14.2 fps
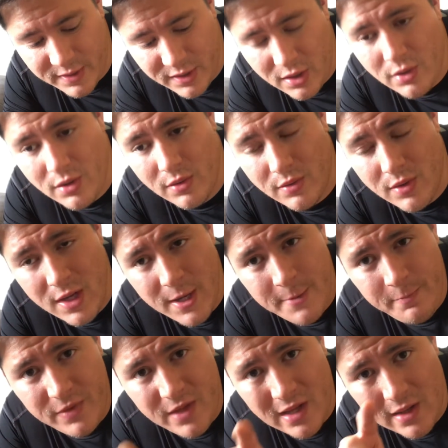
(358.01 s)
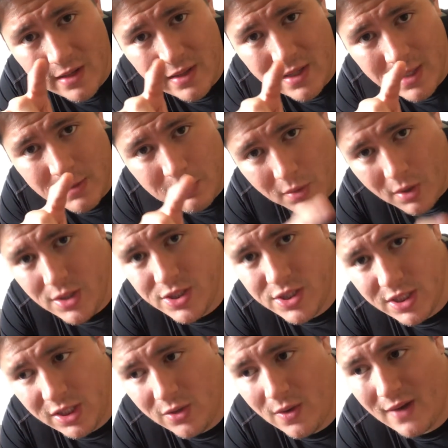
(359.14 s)
But no, no, in, in
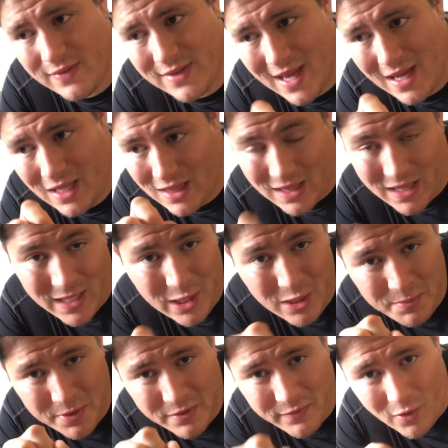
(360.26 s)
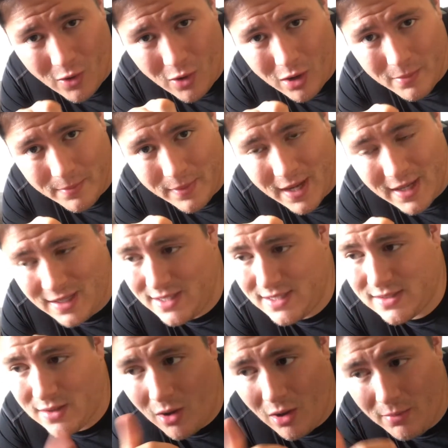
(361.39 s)
marching, you have to add a little bit of arm. At
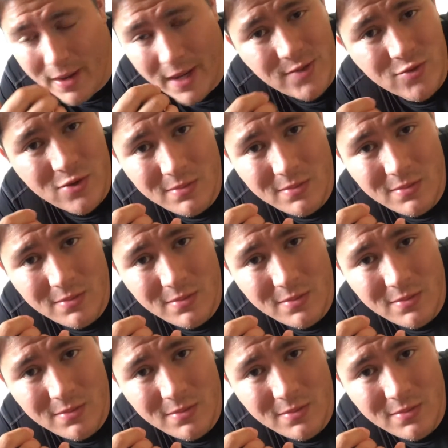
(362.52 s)
least all my